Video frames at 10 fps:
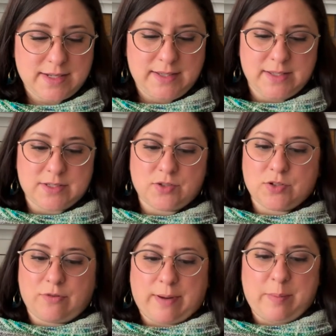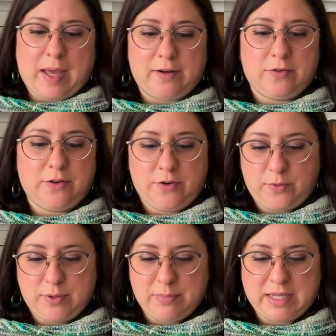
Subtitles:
and this is a great pattern to do it